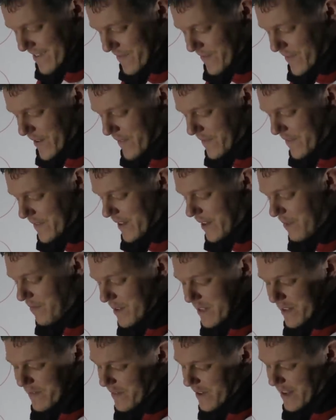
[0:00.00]
15,
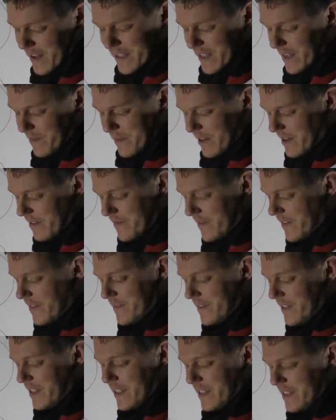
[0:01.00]
we divide that by
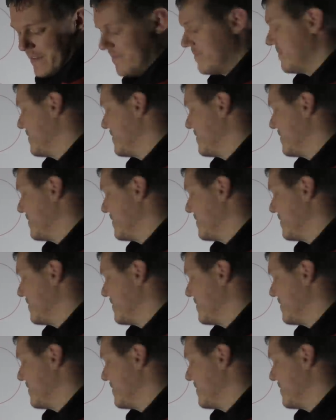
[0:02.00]
15,